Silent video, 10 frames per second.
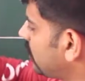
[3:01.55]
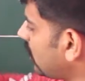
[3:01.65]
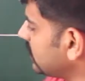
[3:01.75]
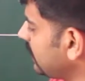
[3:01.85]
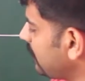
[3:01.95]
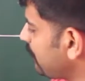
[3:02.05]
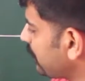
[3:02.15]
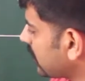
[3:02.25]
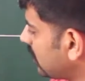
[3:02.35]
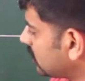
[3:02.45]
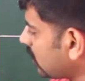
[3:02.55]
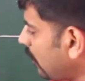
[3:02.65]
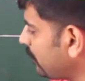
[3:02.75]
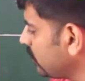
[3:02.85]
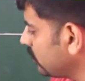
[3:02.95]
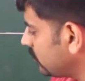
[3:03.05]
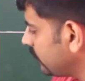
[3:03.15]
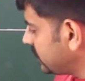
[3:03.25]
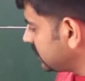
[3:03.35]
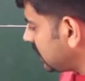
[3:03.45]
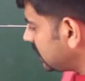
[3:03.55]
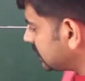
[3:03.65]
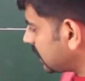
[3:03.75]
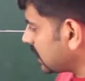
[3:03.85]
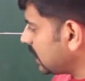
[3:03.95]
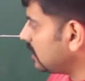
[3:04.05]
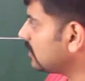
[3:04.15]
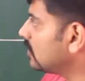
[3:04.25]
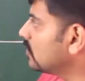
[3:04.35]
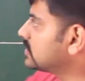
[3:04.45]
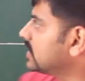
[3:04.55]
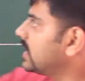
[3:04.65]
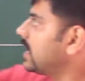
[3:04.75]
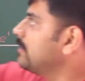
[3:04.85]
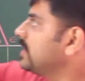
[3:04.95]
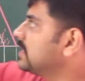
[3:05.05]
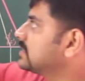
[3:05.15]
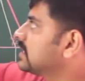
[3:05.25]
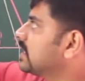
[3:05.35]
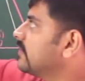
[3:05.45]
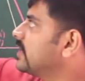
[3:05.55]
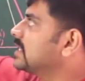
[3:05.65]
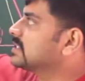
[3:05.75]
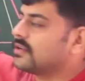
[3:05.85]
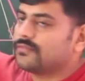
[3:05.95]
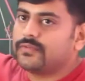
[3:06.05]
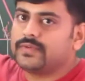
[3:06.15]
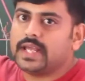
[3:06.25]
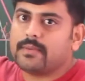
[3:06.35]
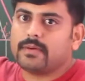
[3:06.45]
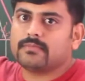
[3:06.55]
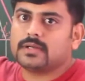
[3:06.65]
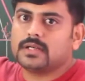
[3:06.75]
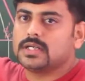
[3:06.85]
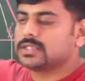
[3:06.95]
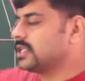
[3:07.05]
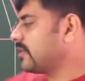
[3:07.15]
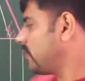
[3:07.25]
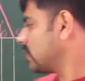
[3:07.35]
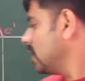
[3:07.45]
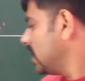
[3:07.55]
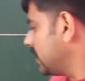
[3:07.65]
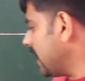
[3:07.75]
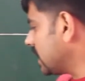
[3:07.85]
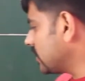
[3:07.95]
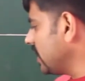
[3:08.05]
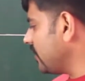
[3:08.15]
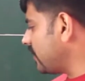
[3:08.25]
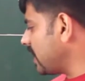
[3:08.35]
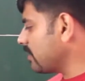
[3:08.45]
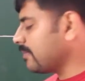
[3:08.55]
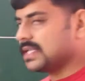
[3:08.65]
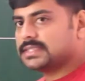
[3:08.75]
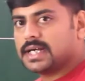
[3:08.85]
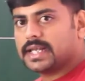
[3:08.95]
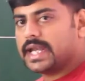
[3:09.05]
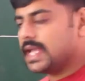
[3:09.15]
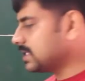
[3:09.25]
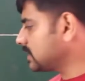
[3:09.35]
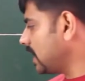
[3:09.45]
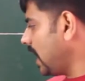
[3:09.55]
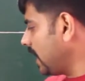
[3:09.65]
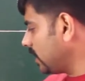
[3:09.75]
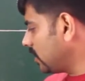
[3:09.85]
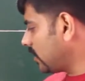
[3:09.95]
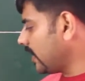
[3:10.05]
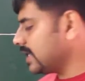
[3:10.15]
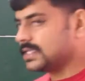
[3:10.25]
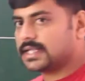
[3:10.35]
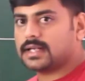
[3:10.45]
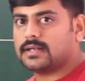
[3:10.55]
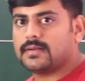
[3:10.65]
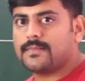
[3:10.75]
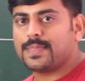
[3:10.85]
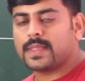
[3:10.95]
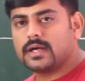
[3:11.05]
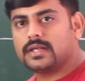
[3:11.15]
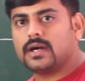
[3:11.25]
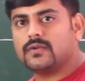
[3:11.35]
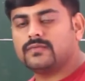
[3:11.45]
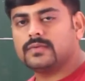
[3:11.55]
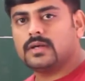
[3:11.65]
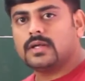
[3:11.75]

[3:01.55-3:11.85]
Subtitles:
draw the top view, which is a circle whose diameter is given as 50 mm. So therefore, take 25 mm as radius and draw a circle. Now,